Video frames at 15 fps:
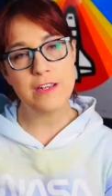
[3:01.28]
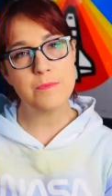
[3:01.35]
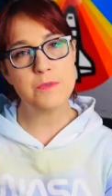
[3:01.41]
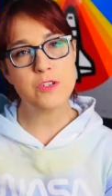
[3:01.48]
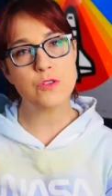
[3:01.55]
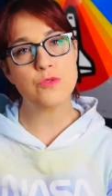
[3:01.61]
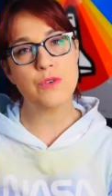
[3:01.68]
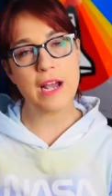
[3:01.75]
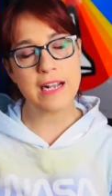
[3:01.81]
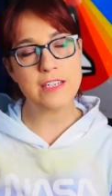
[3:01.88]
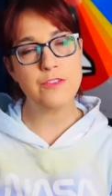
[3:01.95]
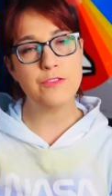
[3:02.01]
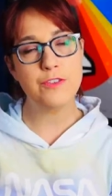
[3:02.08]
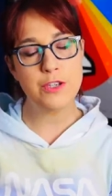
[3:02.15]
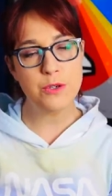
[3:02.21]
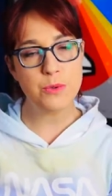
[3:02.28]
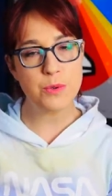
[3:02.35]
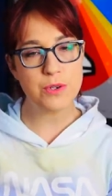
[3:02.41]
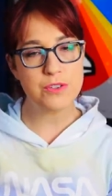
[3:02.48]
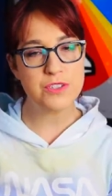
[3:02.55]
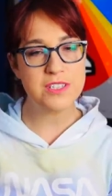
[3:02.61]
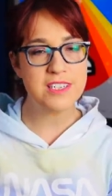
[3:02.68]
him direct
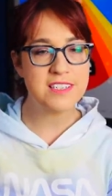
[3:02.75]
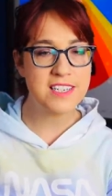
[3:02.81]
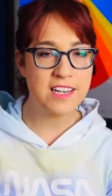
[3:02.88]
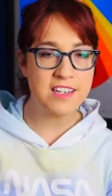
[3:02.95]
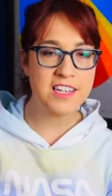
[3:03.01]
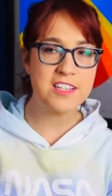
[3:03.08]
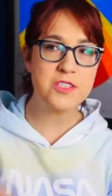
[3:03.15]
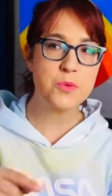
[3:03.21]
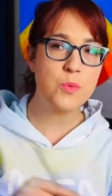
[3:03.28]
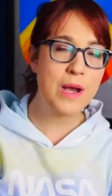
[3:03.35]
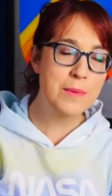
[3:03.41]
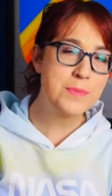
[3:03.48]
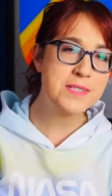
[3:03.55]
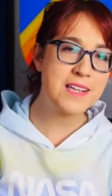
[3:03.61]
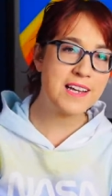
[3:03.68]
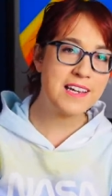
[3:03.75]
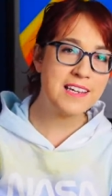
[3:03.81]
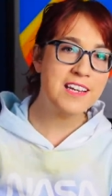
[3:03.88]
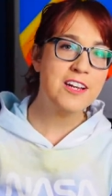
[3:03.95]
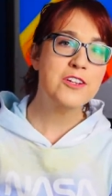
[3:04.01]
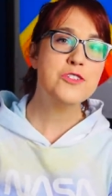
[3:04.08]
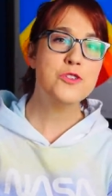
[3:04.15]
viewers to Duncan's
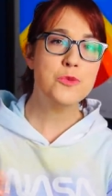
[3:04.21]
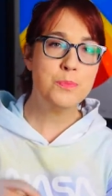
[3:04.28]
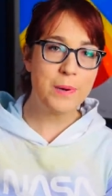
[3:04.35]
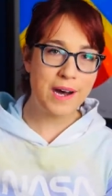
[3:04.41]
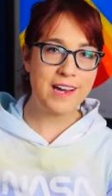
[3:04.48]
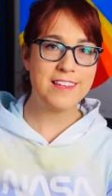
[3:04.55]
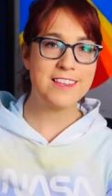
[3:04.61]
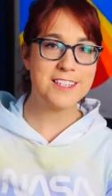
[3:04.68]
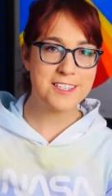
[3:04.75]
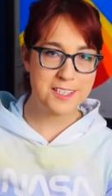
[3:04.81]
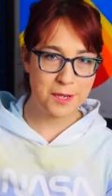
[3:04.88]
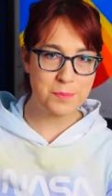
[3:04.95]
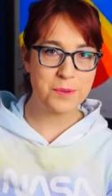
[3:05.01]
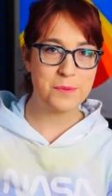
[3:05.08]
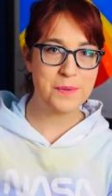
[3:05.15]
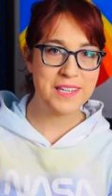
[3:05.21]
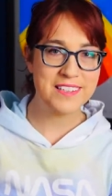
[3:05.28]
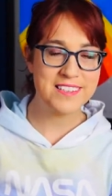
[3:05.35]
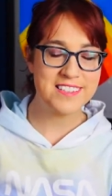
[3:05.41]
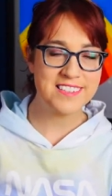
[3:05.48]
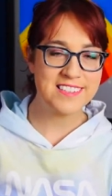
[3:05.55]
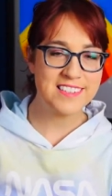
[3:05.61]
website to buy the
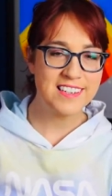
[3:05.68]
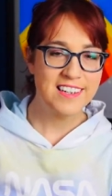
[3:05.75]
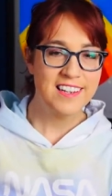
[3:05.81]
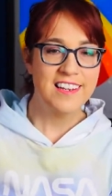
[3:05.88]
supplements.